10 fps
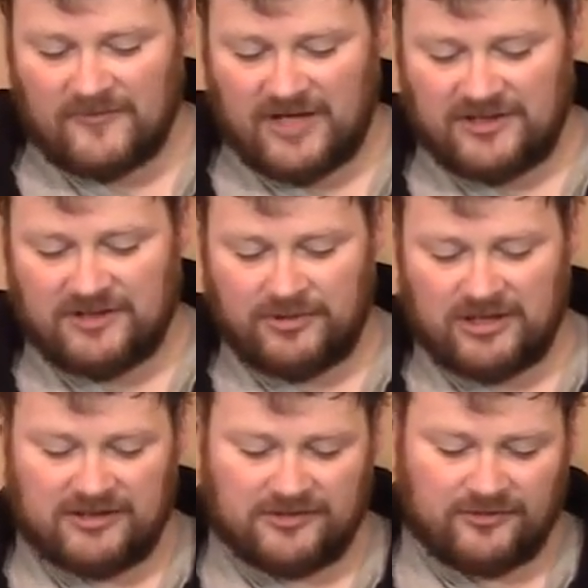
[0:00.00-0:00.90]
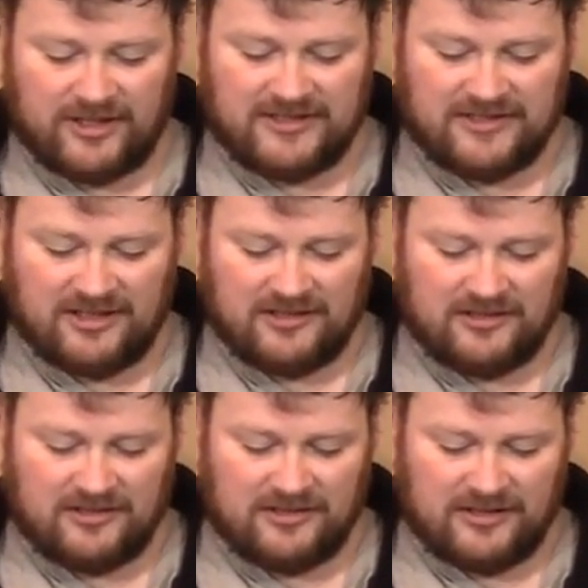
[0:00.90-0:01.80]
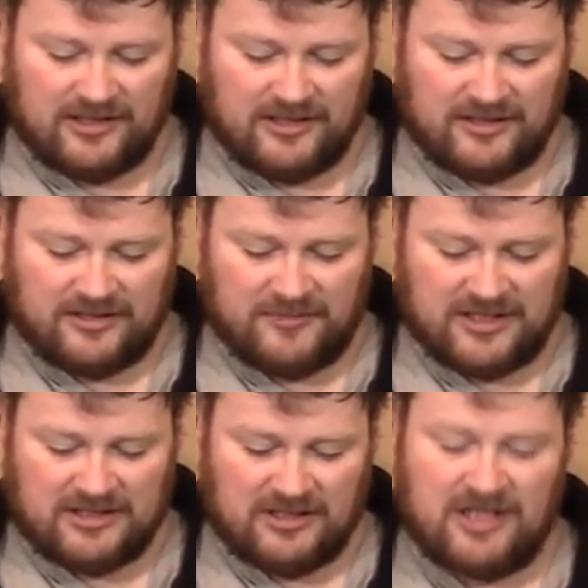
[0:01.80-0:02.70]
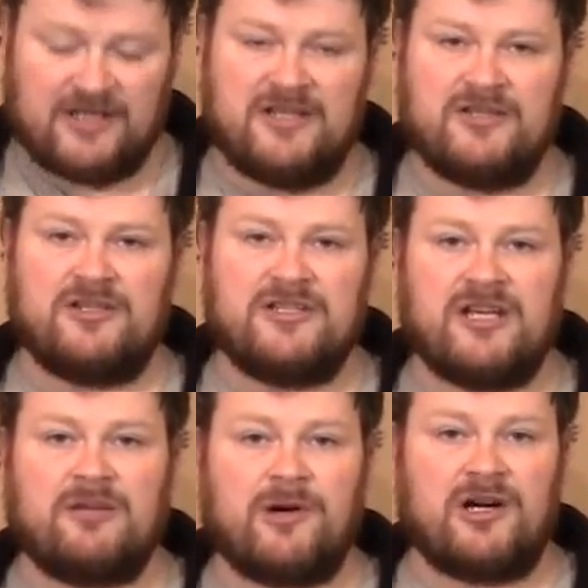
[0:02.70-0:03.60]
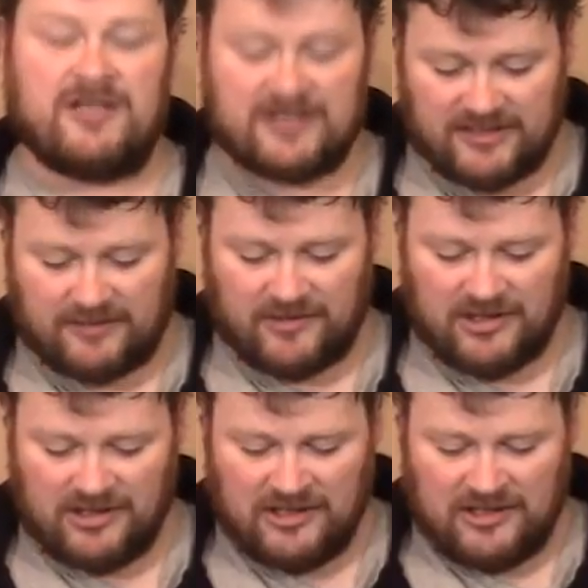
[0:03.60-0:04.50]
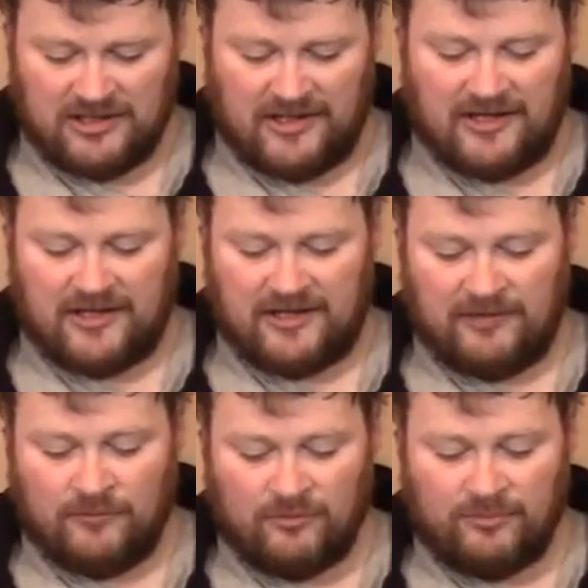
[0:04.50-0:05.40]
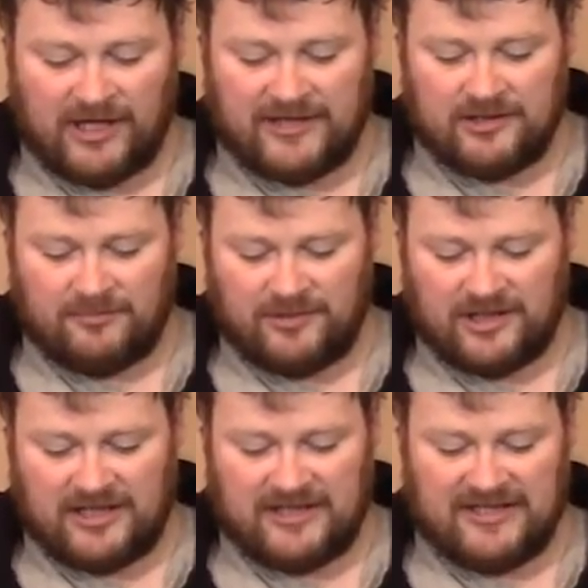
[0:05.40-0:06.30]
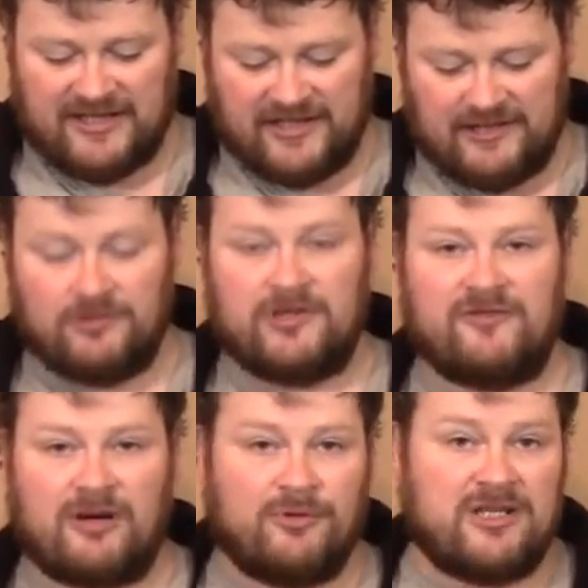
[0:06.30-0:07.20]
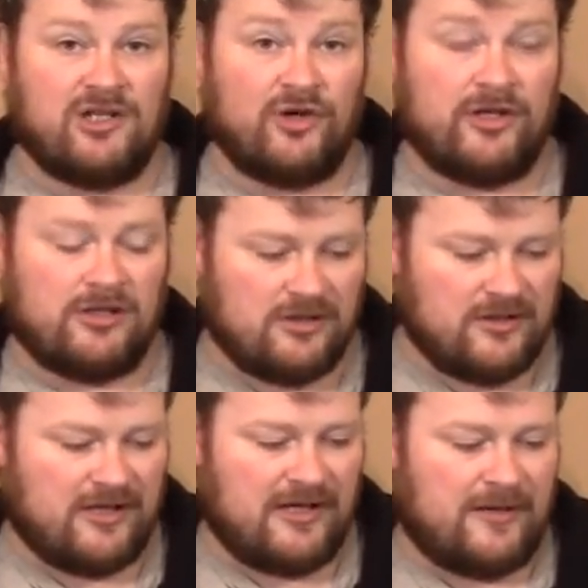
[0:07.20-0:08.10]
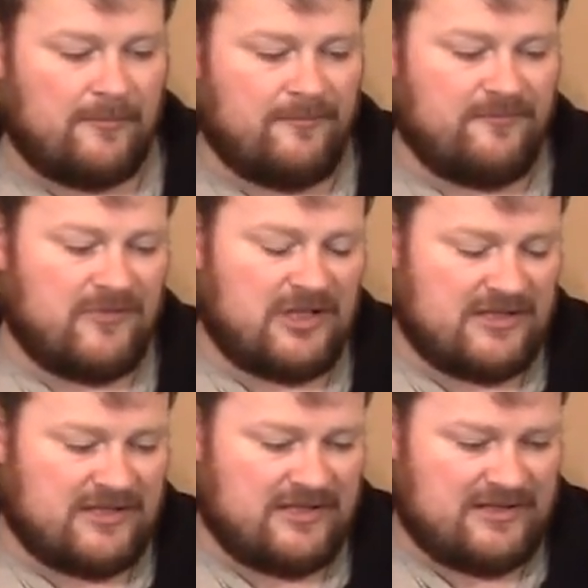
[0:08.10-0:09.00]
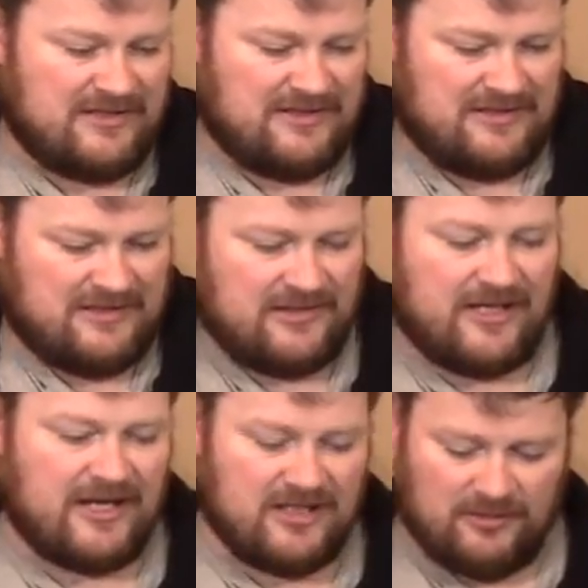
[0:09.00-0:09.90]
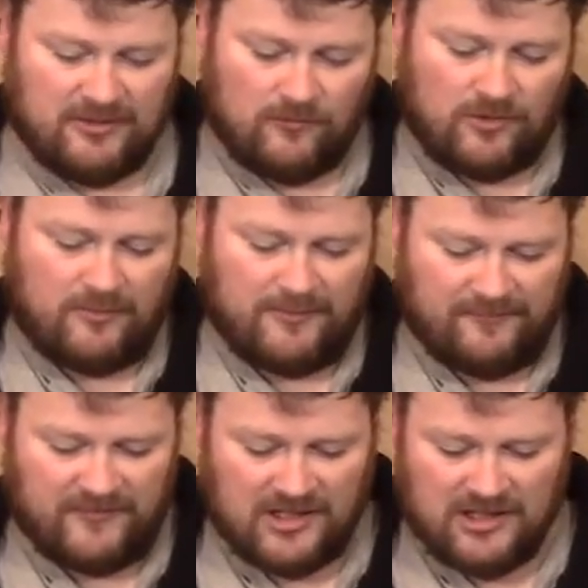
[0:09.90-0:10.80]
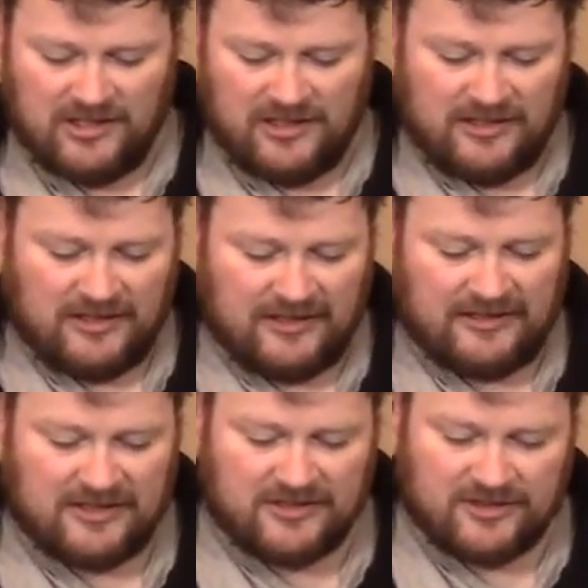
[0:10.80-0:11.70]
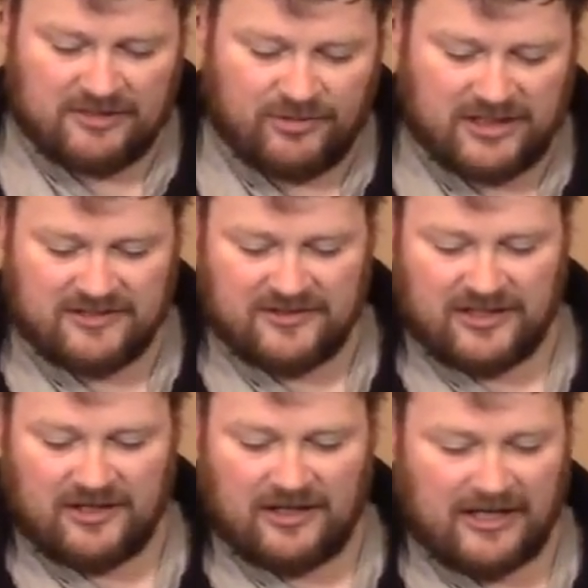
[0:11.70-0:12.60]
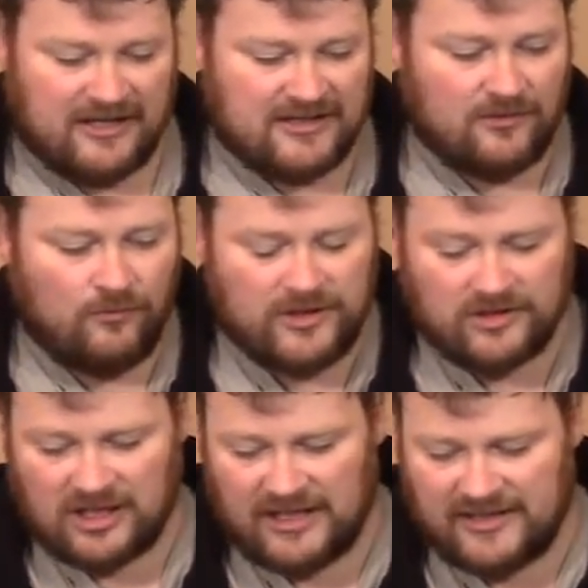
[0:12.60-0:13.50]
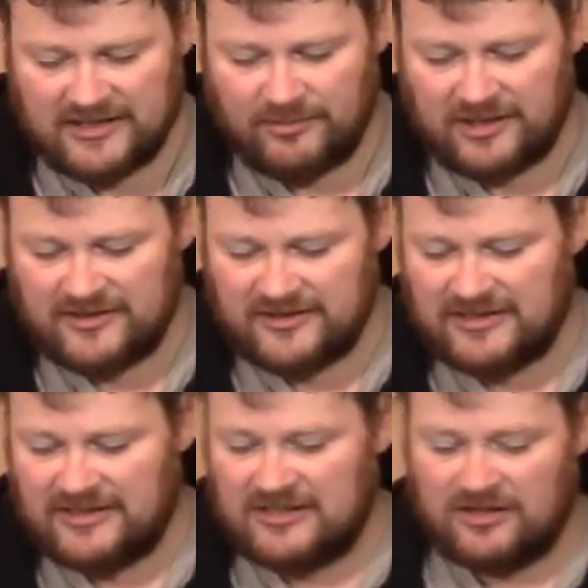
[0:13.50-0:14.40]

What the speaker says: and just put it on the threads, and it makes it a lot easier to take apart next time. It won't bind up, and the heat won't evaporate the oil because they get a little bit warm. And that's your suppressors there. And when you're cleaning suppressors, it's